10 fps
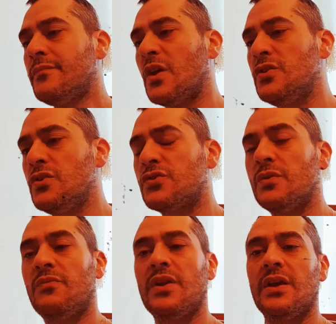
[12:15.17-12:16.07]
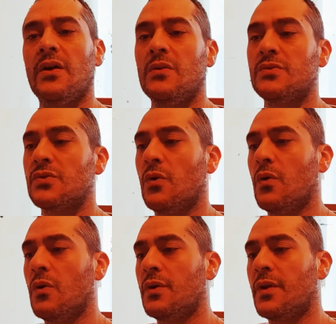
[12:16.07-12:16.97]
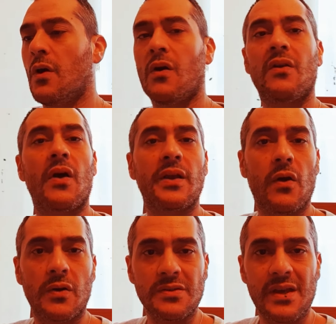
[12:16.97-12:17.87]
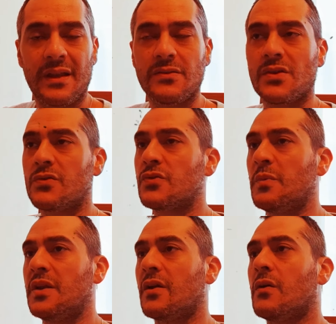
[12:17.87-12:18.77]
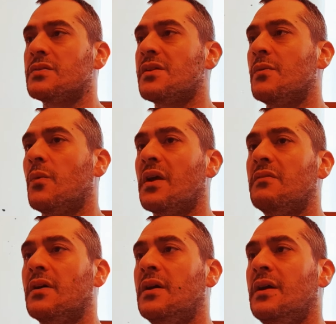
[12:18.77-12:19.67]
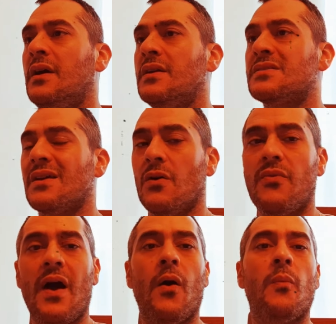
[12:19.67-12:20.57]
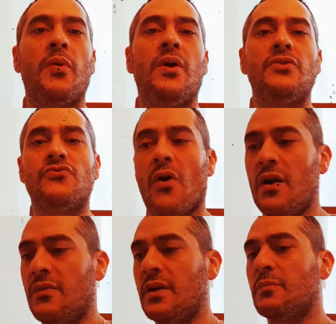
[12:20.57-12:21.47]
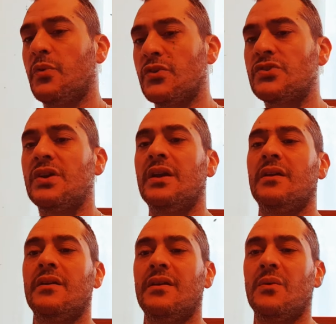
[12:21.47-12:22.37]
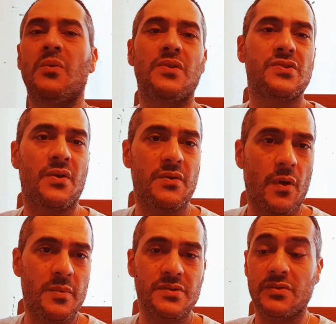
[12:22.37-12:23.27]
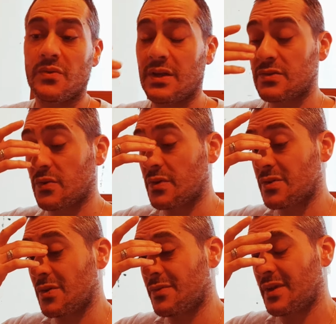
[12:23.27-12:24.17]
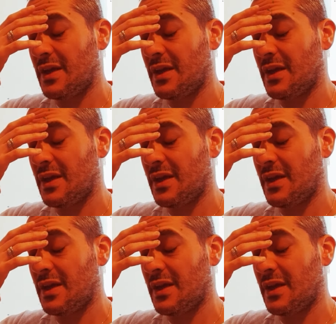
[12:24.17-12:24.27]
YouTube videos or, you know, online content, social media content, whatever, self-help, driving, pushing, you know, all the Tony Robbins and all that sort of stuff.